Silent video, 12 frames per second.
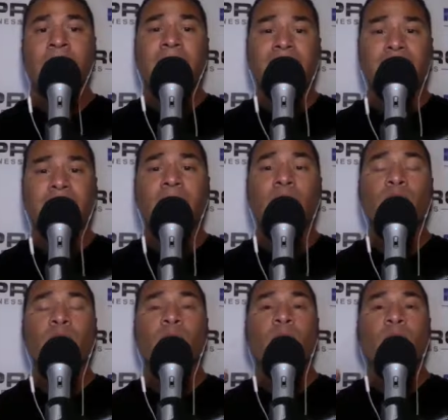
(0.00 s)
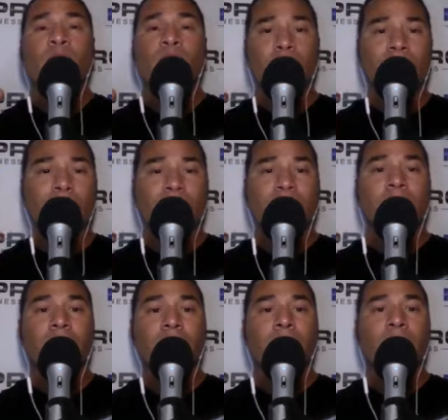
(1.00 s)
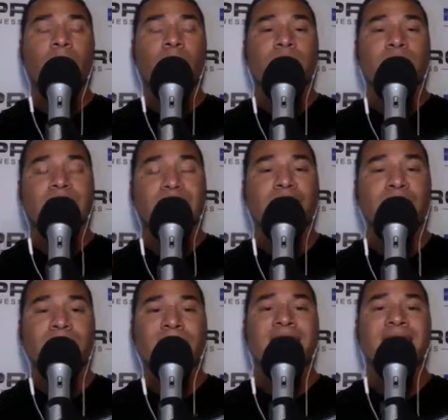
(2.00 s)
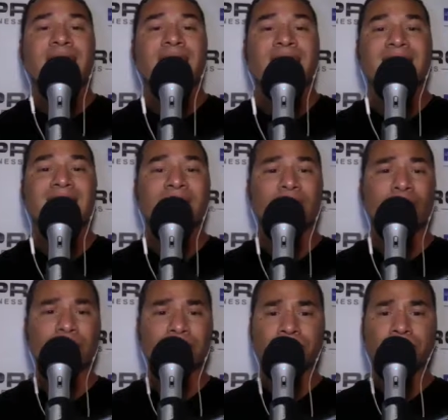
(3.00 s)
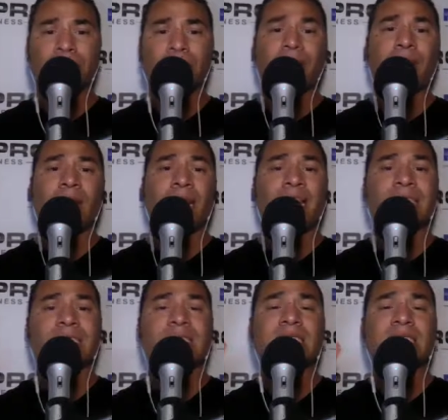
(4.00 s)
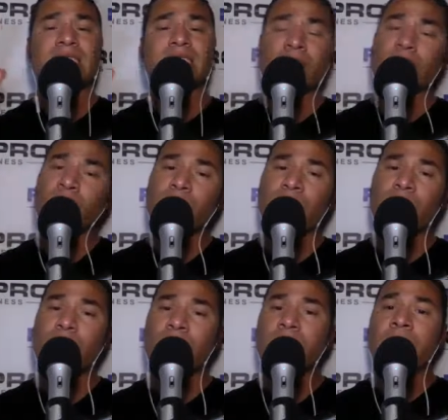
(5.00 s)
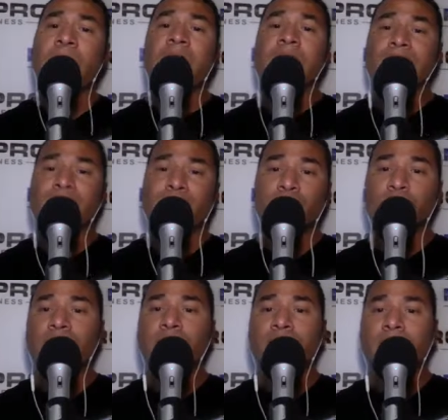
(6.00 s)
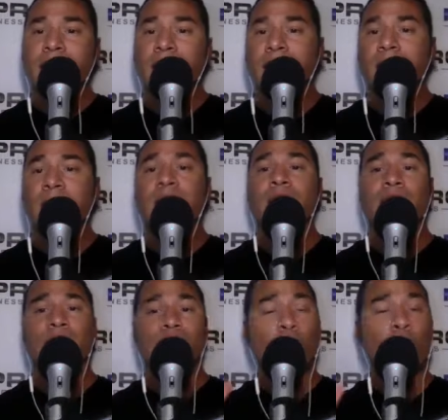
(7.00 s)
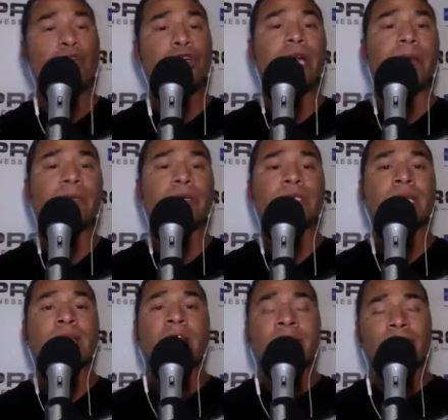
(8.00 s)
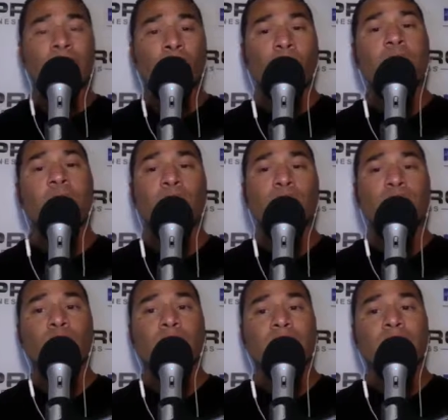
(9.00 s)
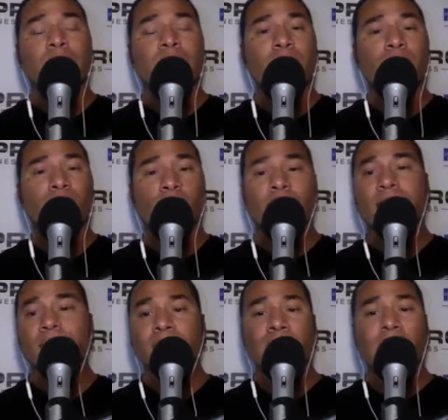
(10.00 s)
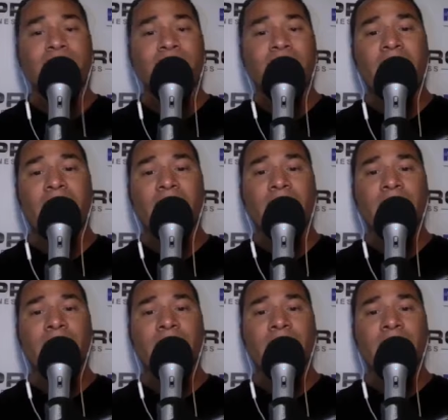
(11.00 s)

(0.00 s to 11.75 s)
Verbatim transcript: And today, what I wanted to talk about with taking your business to the next level is just to start where you are and do what you can. Know your numbers, for what goals you want to target, what you have to have